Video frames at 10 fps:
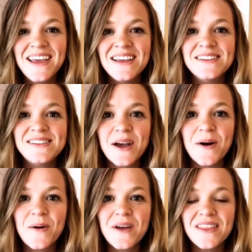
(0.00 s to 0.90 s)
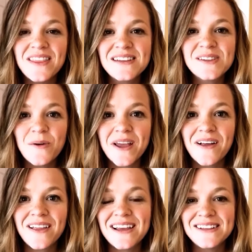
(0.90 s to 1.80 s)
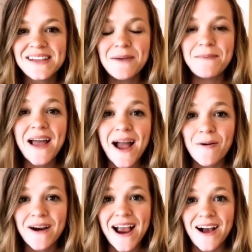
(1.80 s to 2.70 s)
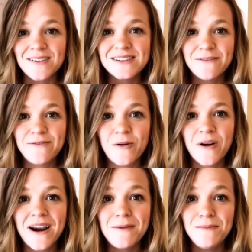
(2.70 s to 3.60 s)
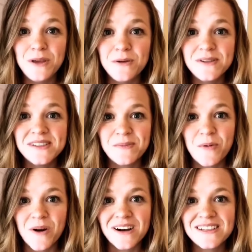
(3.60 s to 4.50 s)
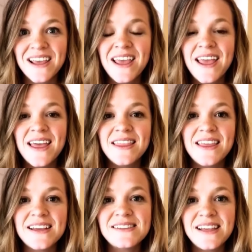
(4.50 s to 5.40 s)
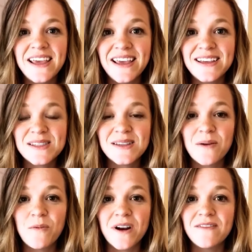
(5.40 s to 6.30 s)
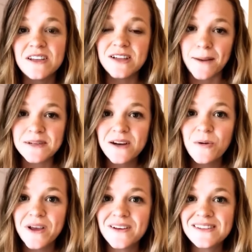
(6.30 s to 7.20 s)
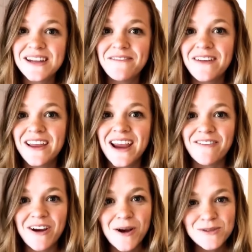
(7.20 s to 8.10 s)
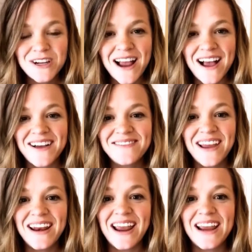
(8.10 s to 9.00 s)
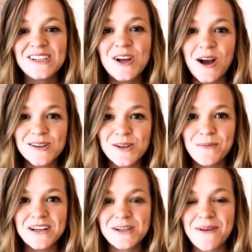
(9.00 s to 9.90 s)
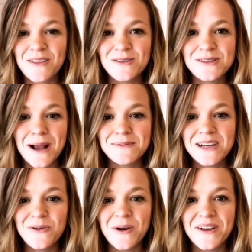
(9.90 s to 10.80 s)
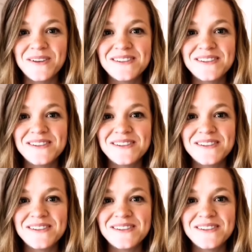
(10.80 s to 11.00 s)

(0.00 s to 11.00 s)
So this oil is a powerhouse for immune support. This is one of the top 10 oils that I feel like every home should have, and I talk so much about those top 10 oils,